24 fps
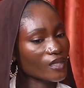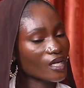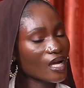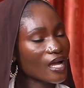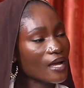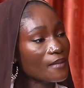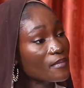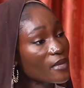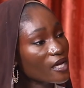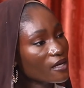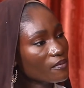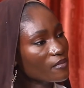
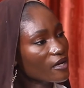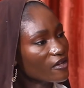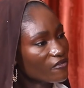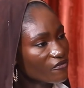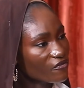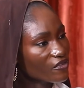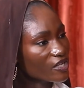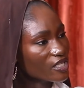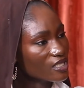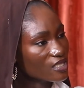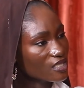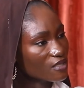I make my
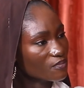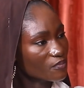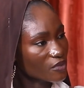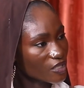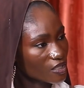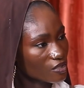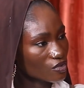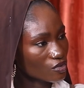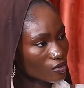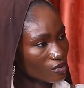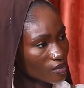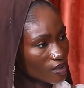friends
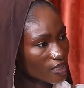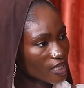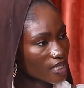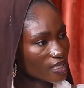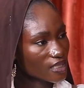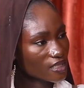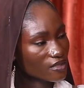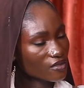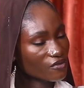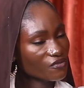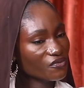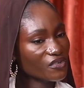based on
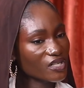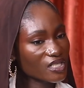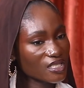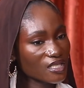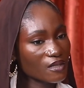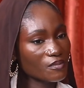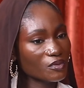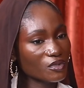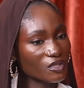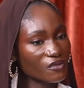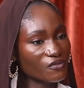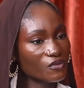that. For
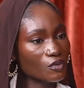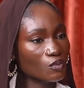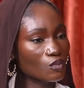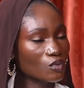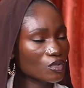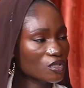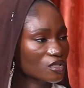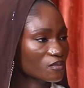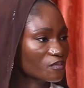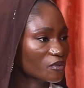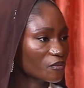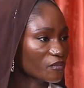example, if you
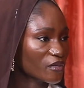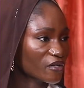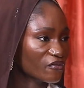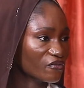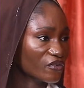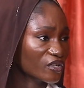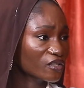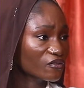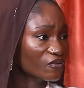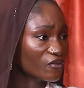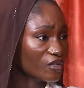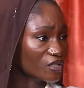want to be my
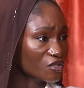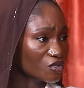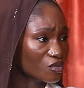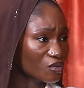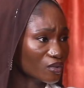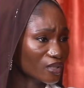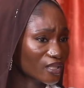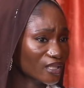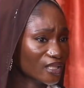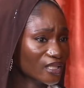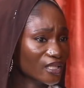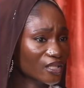friend, if we're
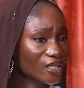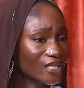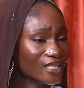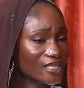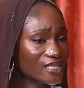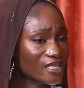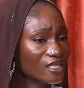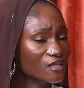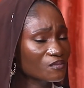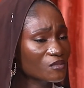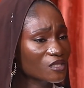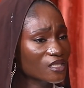talking and you're
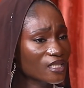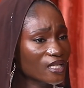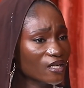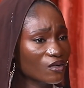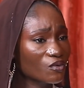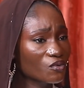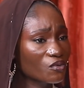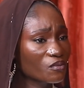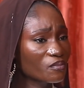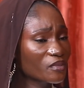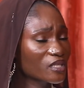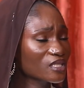telling me that,
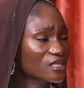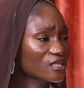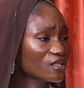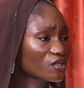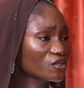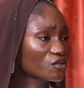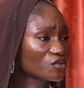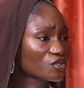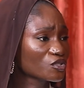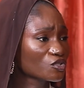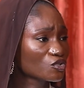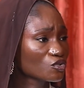oh, mental
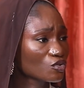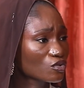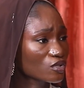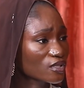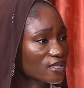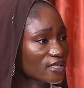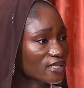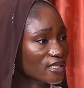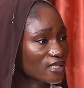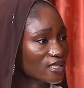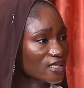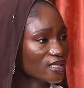health is
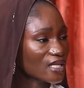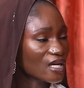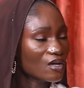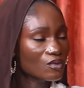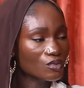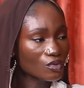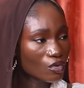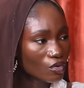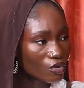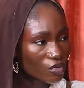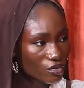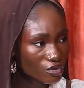nonsense, I will
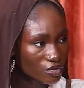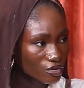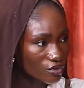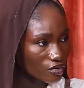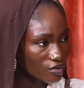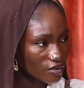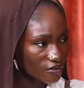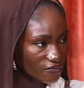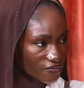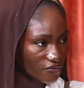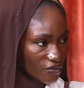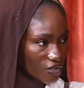not
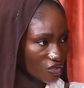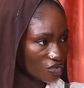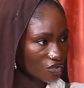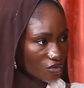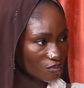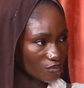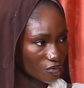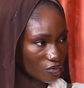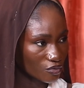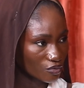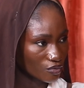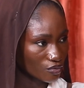continue the
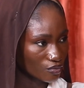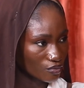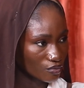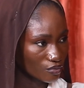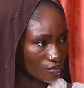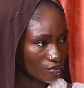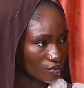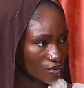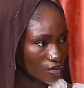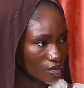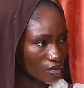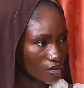friendship with you.
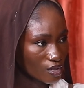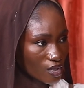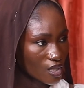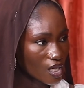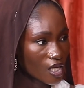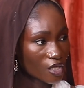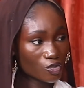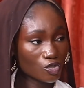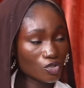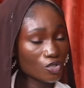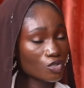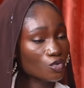
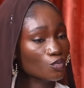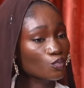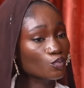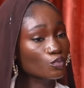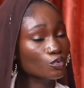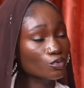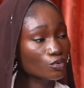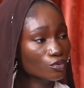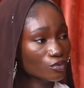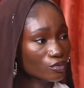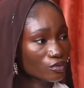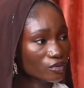I just
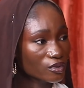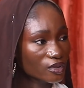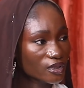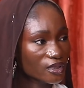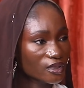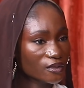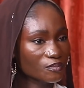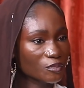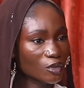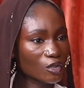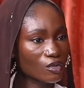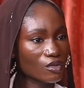
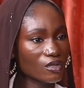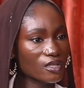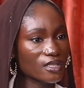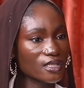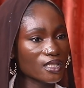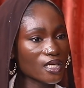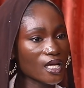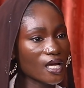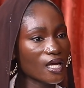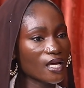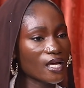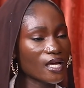wouldn't, because
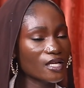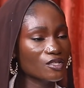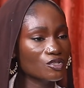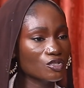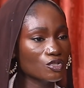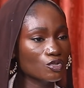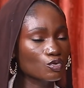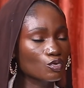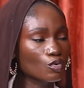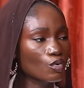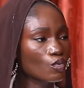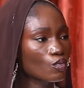I
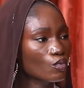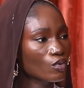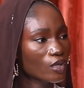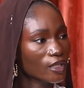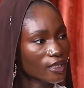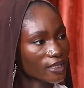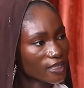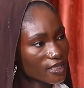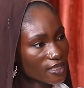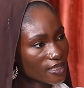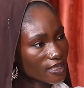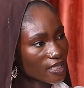just don't
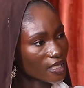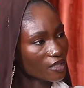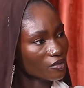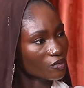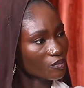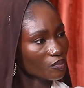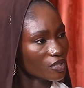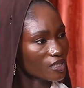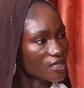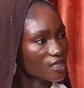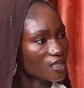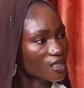want this kind
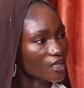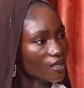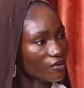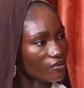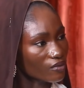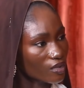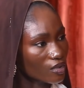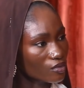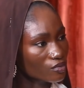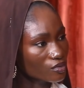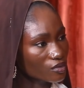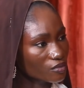of person
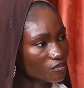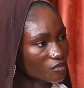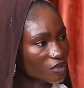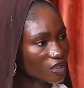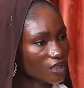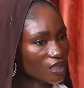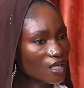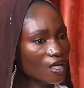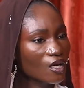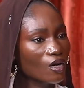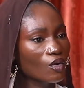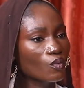around
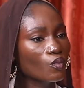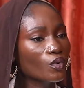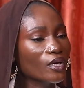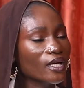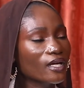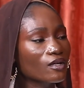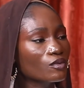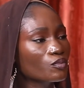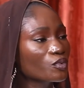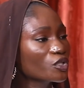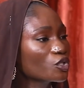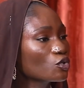me.
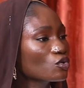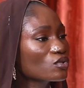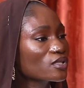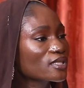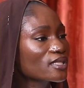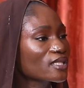We don't